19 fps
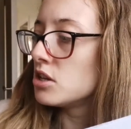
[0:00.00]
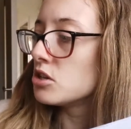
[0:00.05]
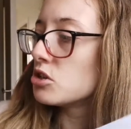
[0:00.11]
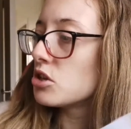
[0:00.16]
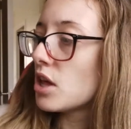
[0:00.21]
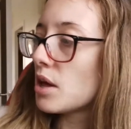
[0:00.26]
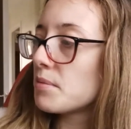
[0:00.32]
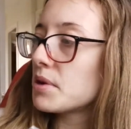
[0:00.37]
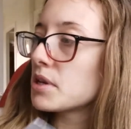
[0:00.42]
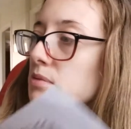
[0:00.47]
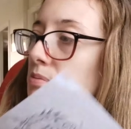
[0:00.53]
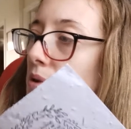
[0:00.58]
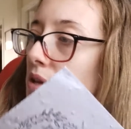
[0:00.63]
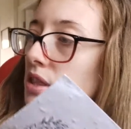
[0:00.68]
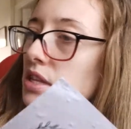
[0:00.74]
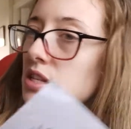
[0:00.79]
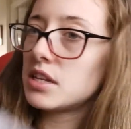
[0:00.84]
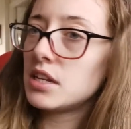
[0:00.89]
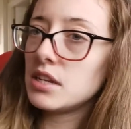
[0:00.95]
So that must be
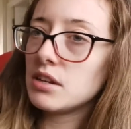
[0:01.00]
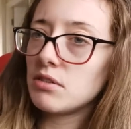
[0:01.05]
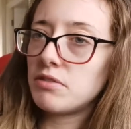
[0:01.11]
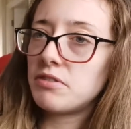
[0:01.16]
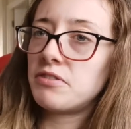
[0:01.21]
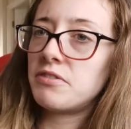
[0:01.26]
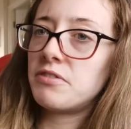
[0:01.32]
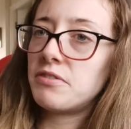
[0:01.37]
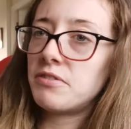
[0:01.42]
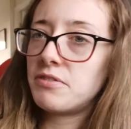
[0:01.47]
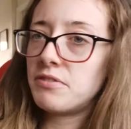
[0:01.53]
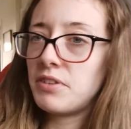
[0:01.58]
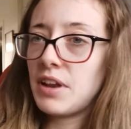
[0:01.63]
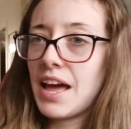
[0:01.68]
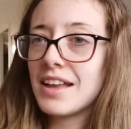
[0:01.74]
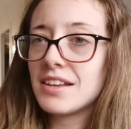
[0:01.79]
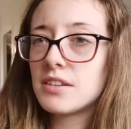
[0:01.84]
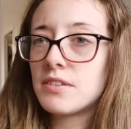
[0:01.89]
this little flat